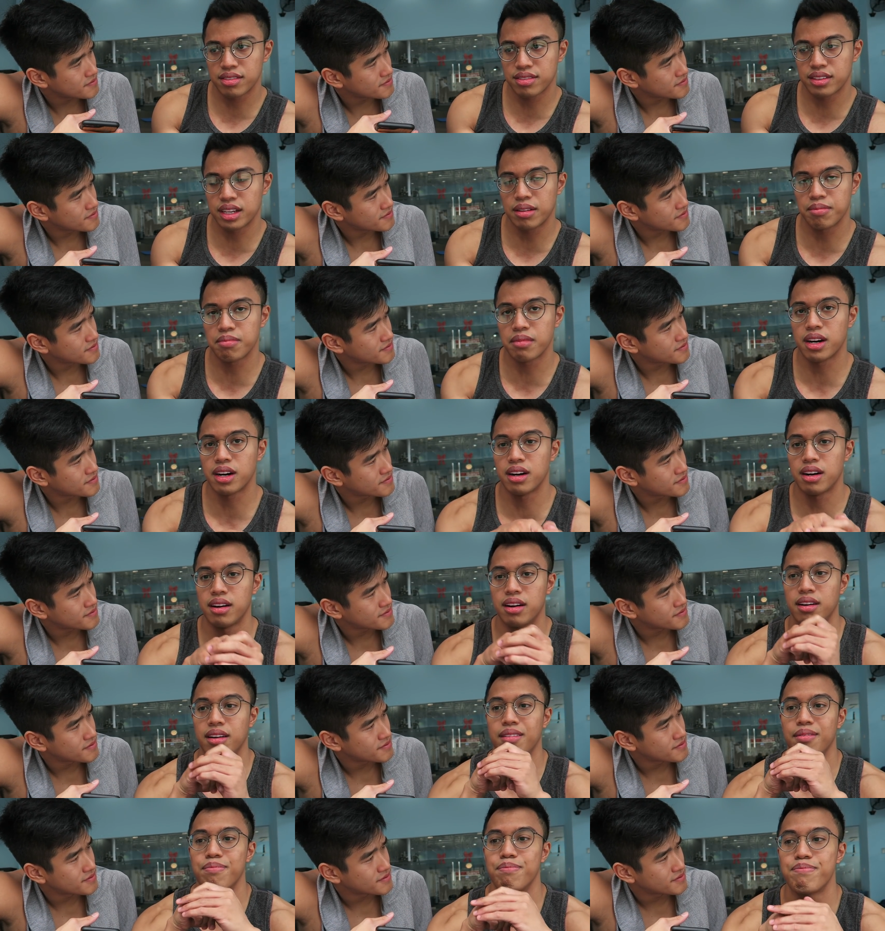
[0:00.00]
Speaker 1: that
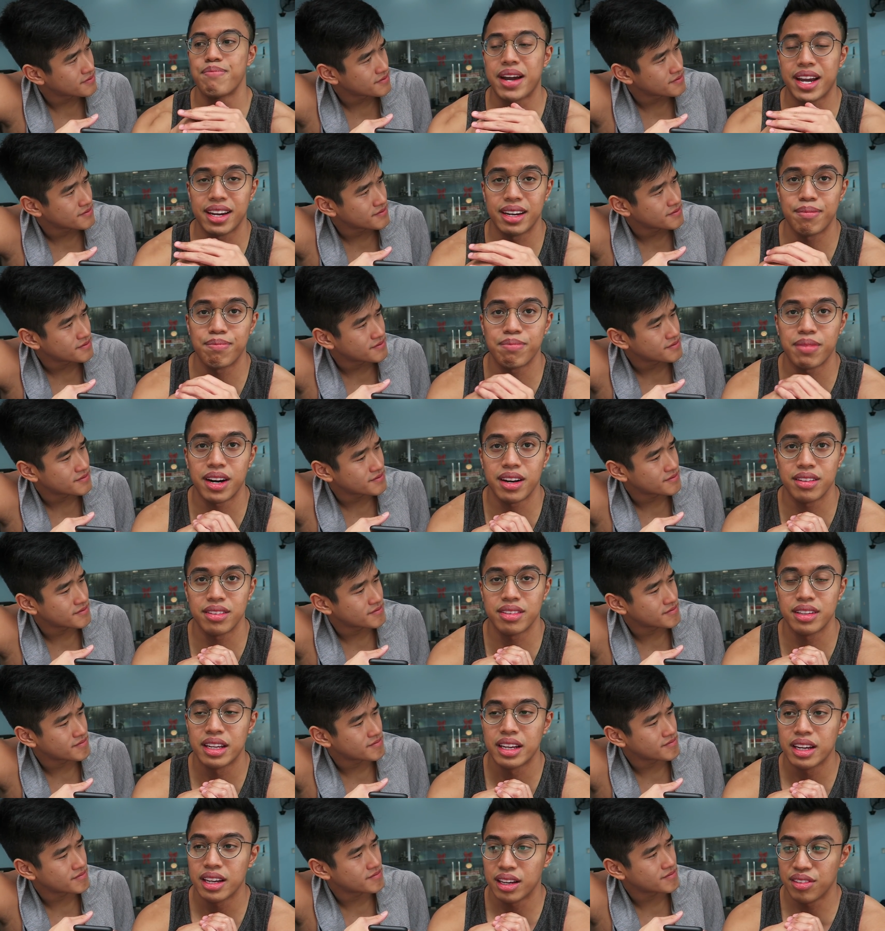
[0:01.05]
stigma back in the
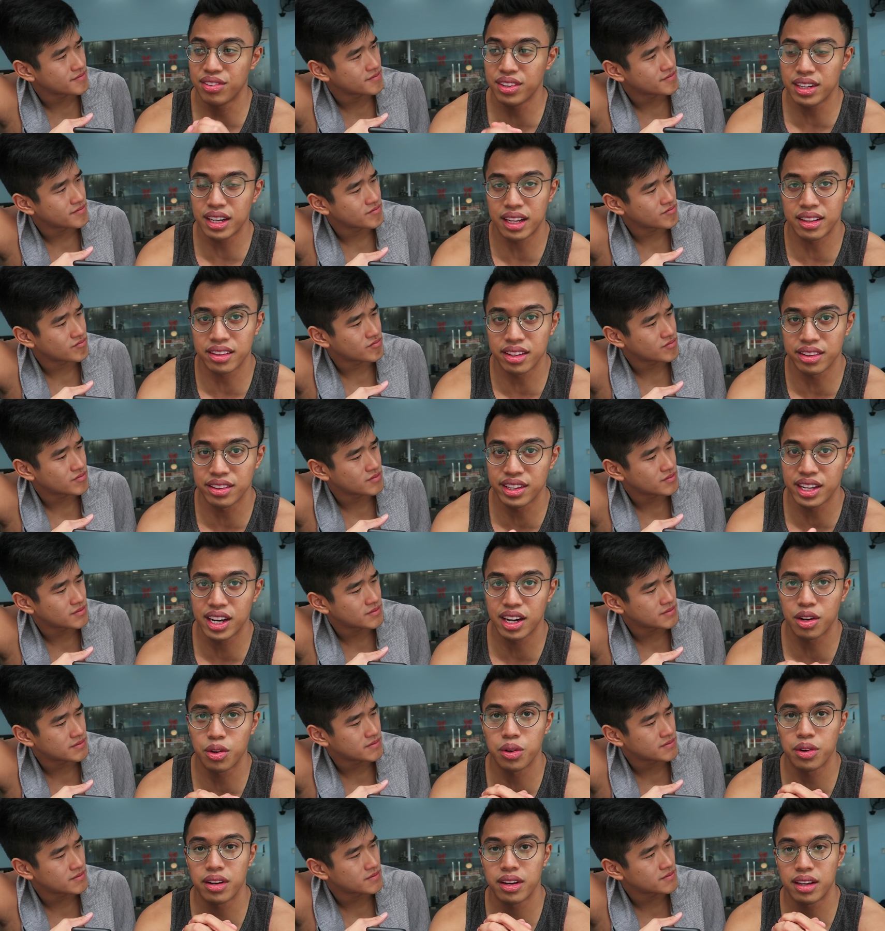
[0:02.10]
past, even until
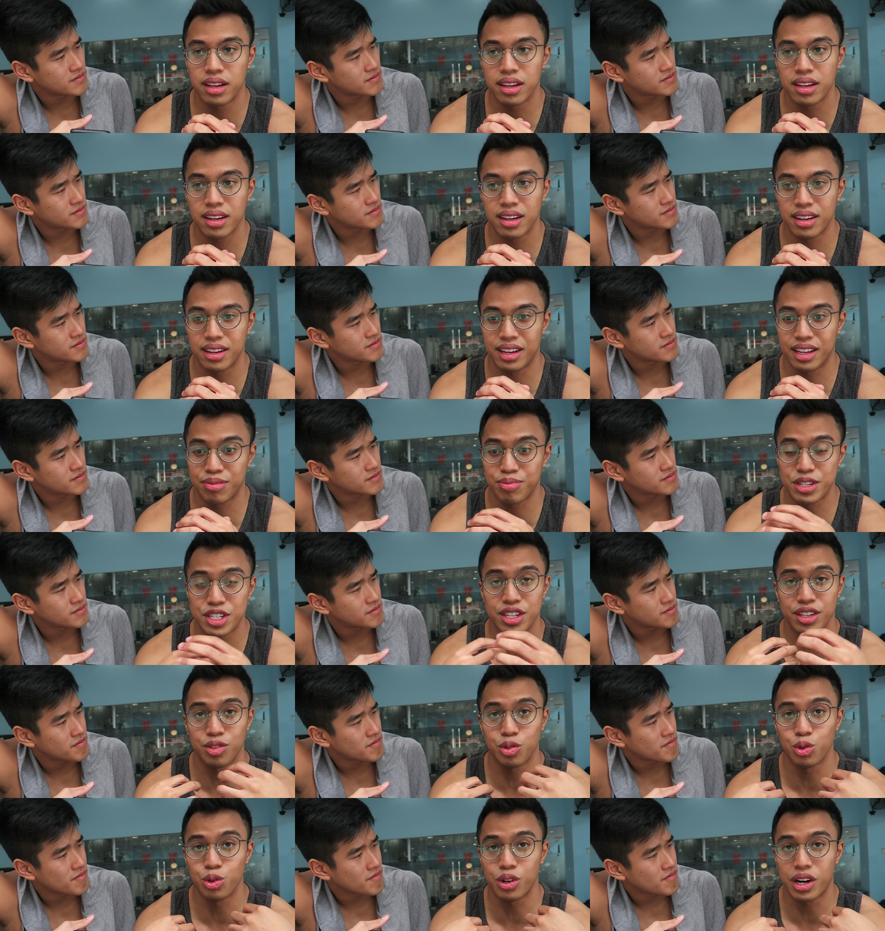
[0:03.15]
now, uh,
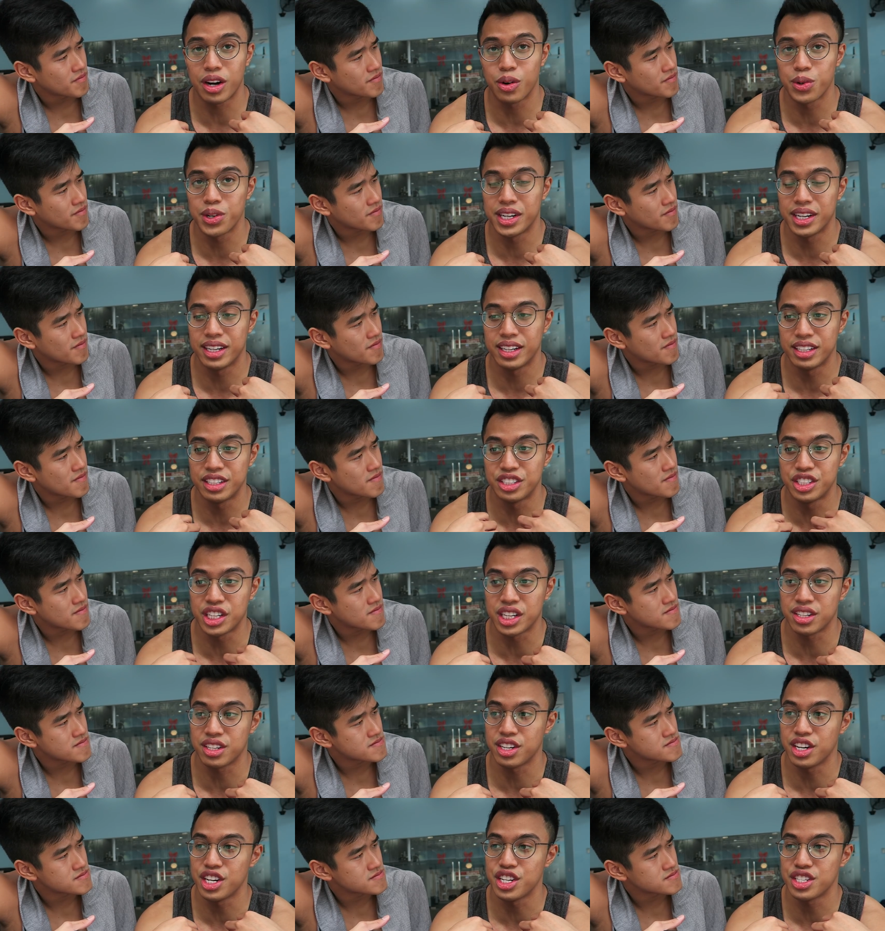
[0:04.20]
especially to our
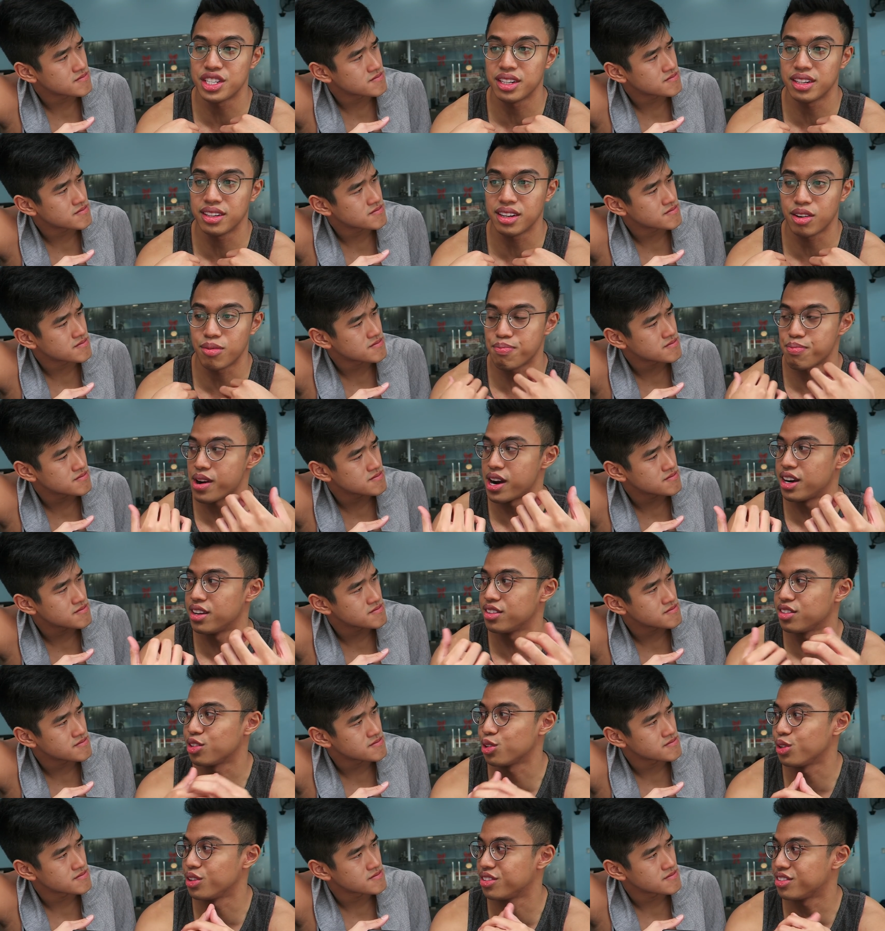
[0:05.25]
generation of
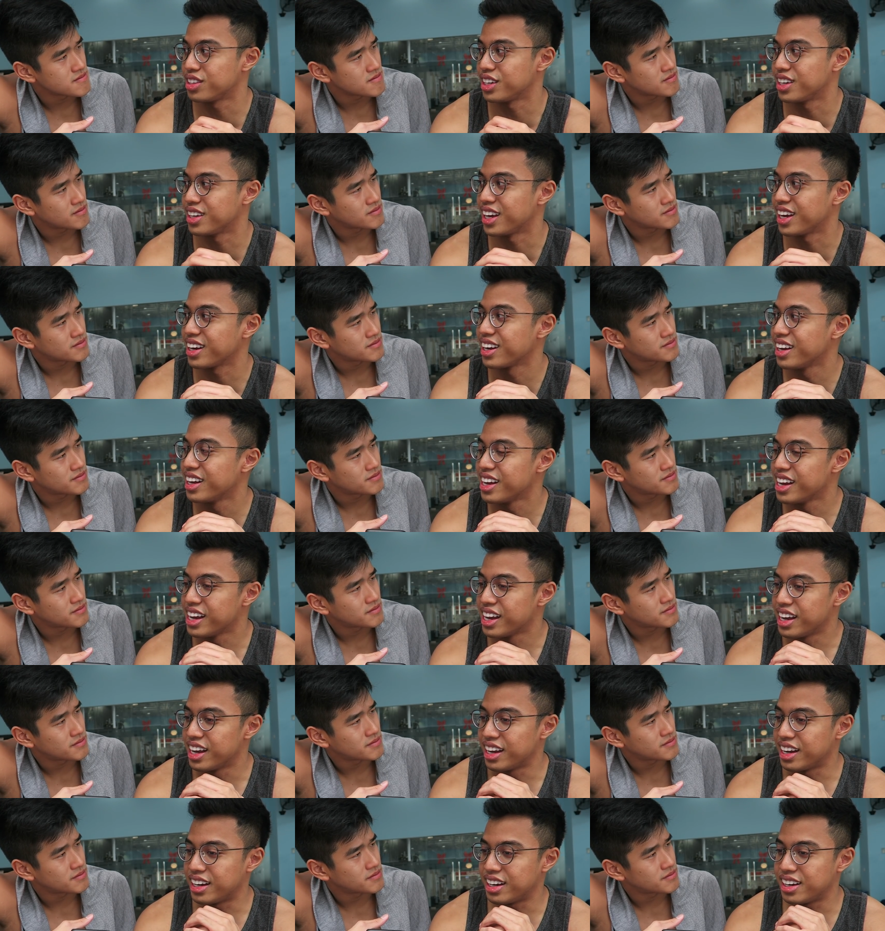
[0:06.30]
parents always say like,
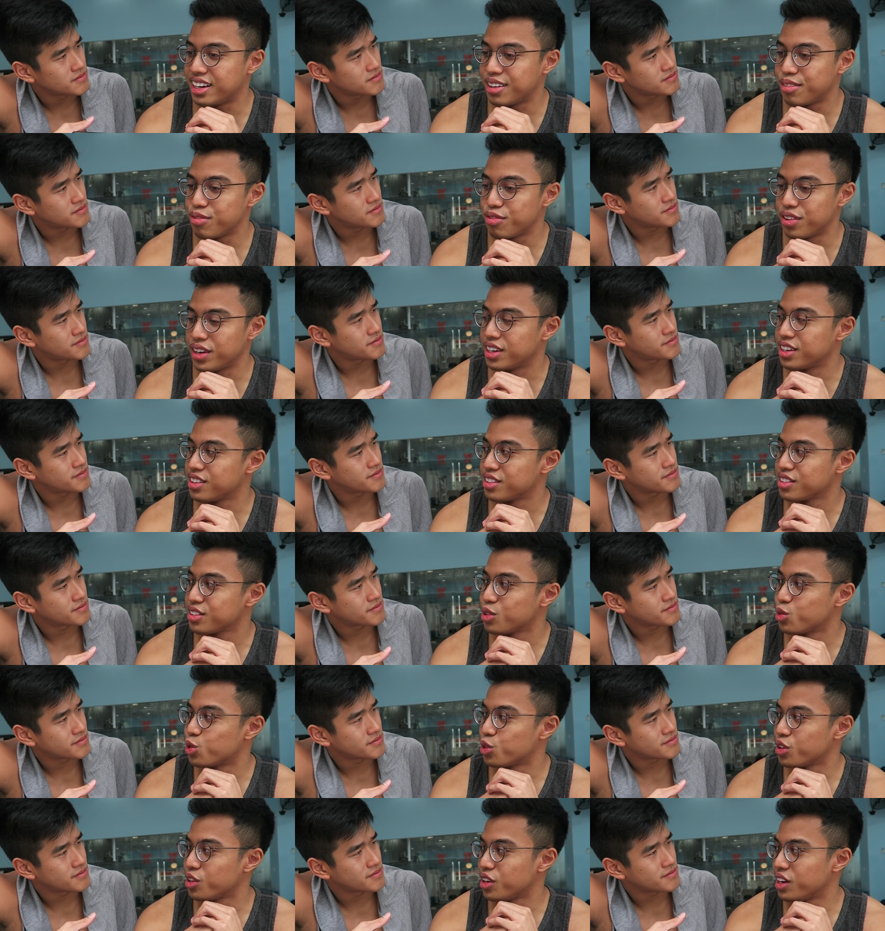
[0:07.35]
uh, fitness
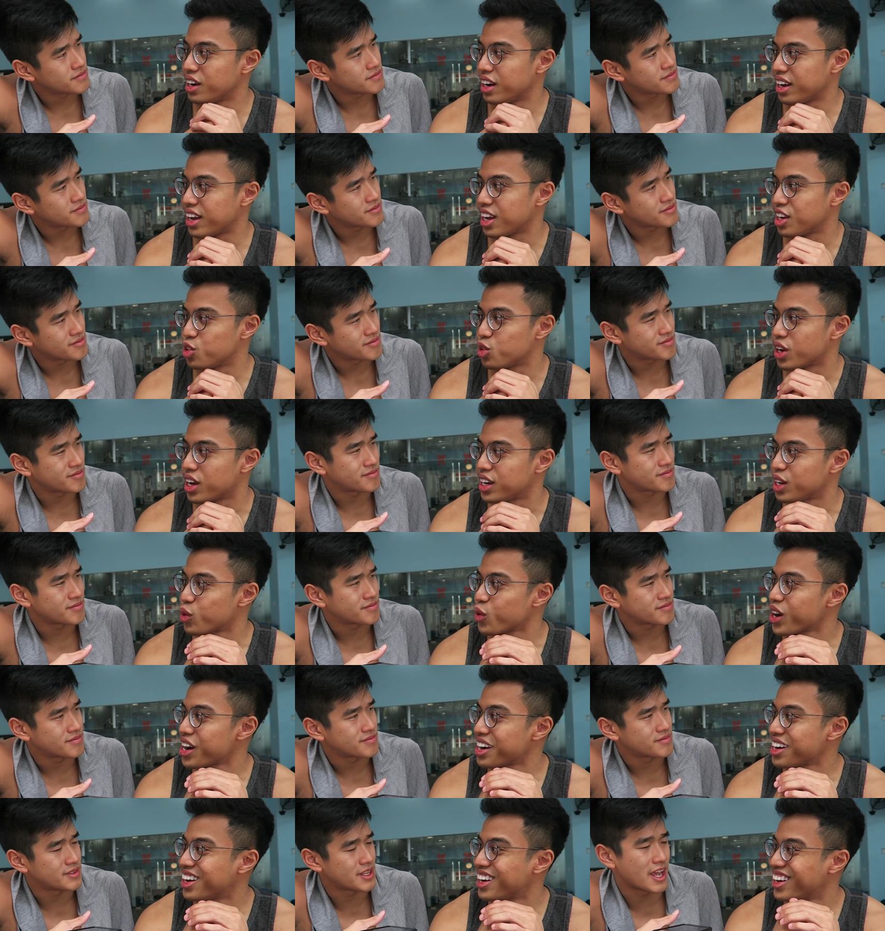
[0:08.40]
won't get you
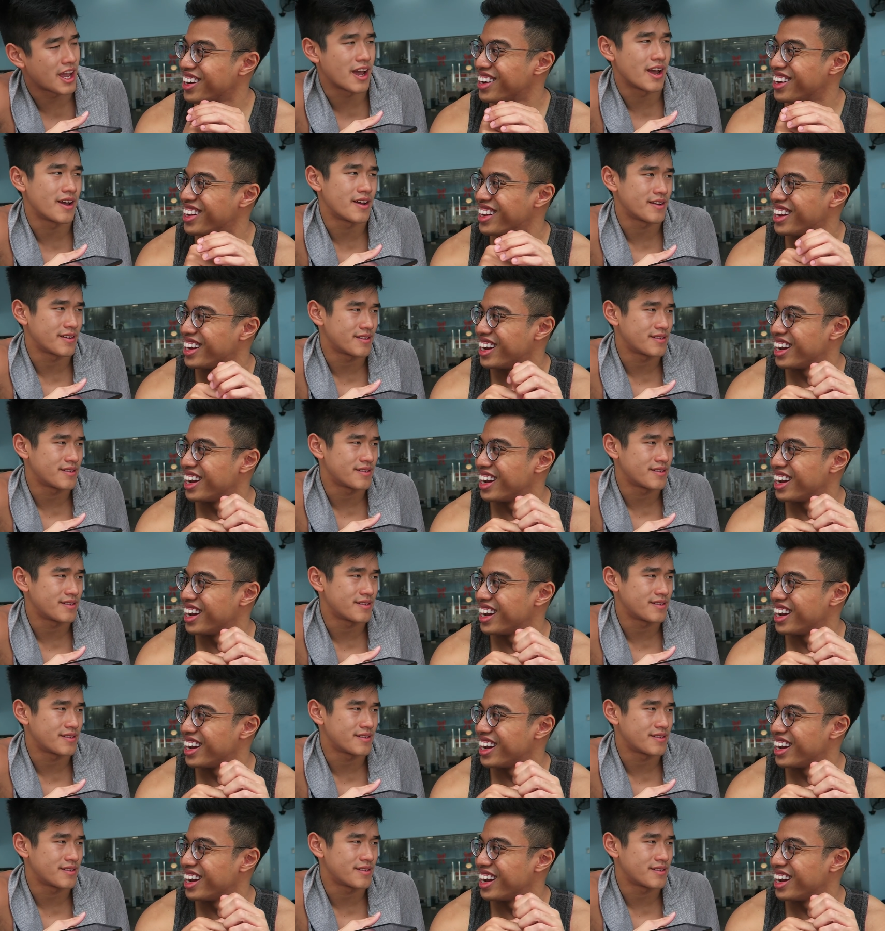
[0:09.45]
anywhere. Yeah.